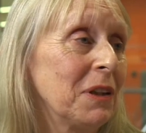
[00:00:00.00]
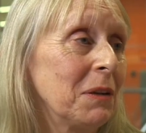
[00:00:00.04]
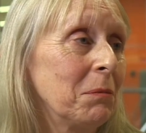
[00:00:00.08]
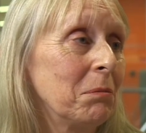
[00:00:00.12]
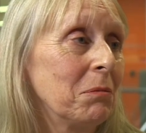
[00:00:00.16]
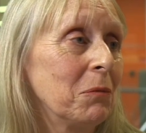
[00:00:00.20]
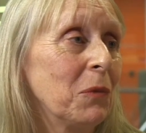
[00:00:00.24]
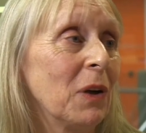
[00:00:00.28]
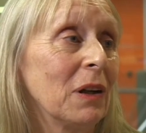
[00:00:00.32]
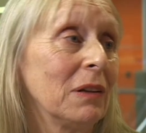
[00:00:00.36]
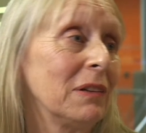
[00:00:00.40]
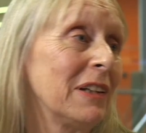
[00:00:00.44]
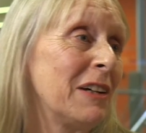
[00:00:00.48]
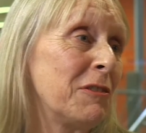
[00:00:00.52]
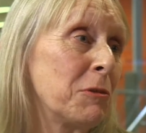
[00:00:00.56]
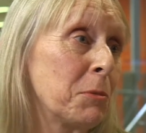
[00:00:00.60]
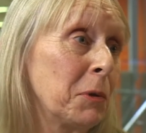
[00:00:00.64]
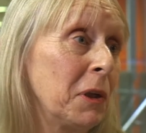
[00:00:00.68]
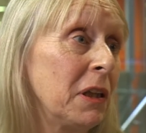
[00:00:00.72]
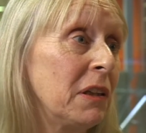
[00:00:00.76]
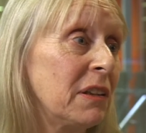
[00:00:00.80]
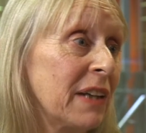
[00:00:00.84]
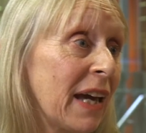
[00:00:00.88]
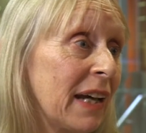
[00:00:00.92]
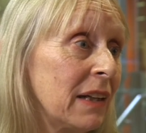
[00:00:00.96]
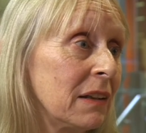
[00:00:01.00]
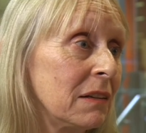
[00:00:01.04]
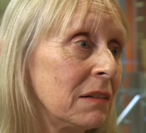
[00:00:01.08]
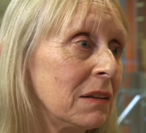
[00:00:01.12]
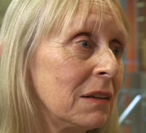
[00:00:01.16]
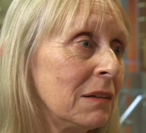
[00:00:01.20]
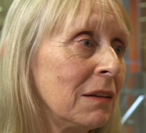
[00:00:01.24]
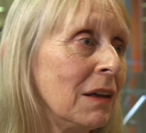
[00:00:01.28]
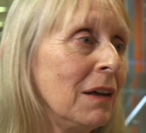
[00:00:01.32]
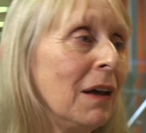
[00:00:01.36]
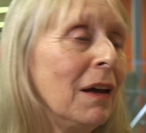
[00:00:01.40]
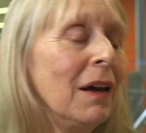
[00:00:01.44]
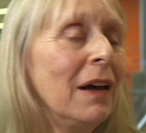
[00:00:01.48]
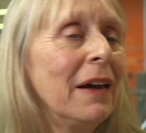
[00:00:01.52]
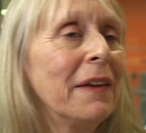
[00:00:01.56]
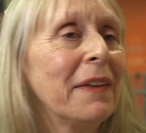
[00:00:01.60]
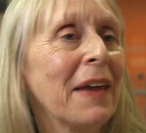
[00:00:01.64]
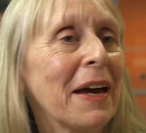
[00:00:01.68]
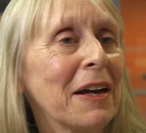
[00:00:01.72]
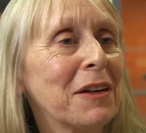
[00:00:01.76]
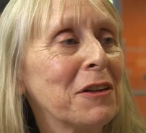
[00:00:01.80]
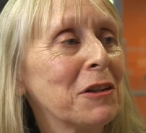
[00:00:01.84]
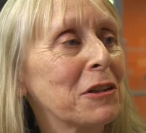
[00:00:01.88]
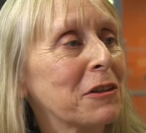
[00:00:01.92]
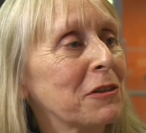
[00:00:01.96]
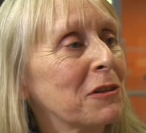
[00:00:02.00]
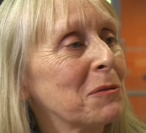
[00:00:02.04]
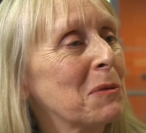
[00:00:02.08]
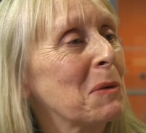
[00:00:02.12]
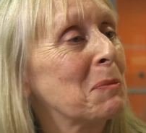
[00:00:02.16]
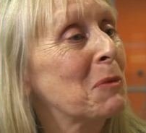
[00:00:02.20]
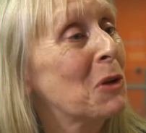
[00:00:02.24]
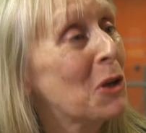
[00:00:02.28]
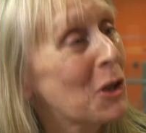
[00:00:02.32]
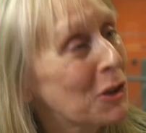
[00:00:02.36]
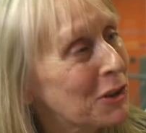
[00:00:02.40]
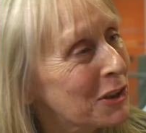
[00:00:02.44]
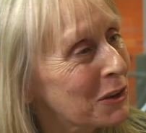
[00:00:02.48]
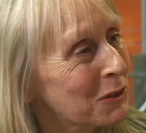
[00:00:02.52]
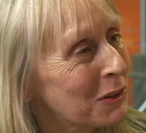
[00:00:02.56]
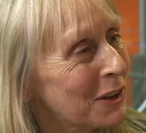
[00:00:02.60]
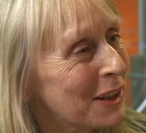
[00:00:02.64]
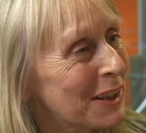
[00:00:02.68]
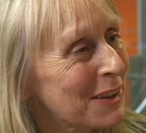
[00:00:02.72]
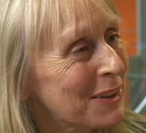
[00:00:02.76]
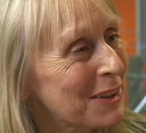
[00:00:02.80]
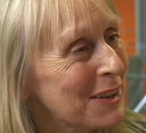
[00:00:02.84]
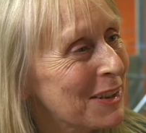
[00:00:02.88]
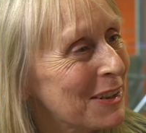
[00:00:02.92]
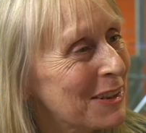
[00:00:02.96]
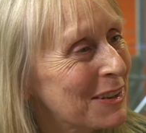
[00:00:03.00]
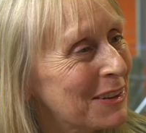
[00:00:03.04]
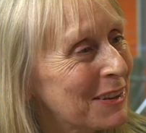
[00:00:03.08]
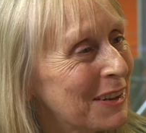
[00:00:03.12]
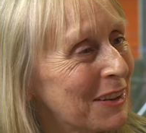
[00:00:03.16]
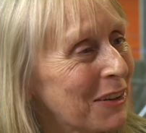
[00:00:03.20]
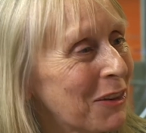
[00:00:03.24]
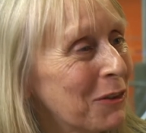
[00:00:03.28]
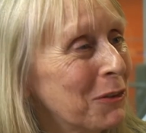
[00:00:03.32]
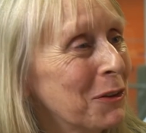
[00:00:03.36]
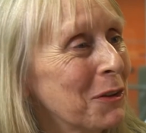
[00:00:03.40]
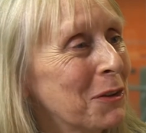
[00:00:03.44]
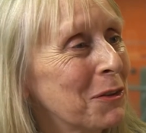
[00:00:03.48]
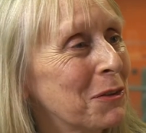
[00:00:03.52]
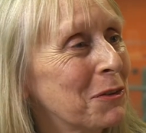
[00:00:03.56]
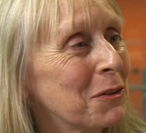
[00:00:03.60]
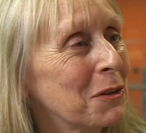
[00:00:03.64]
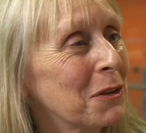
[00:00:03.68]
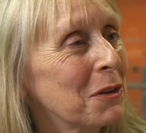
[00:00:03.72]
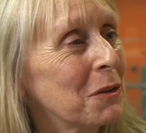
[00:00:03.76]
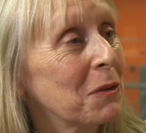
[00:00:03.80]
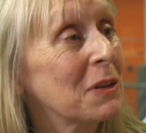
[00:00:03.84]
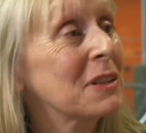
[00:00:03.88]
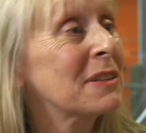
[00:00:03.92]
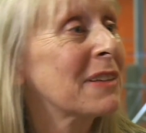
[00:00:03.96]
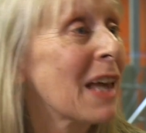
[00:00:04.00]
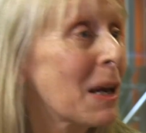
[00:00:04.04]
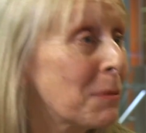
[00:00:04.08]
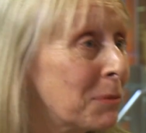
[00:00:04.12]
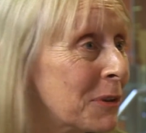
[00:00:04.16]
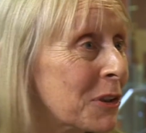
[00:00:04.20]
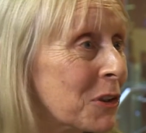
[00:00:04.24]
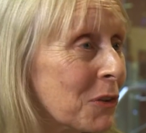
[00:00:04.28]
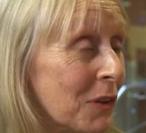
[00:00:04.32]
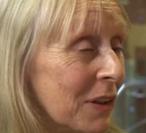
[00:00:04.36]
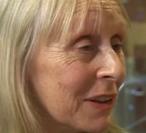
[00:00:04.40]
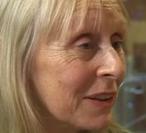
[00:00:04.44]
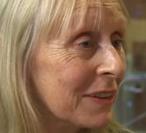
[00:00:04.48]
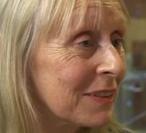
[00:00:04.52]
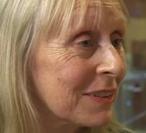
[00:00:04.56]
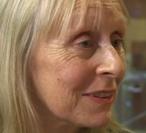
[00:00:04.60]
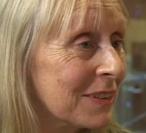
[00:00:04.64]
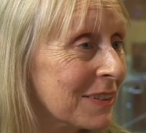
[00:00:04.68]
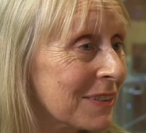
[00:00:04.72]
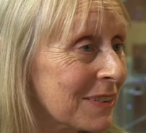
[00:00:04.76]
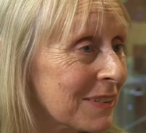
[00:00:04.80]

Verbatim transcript: Well, everybody talented. That is from emerging writers writers through to established writers.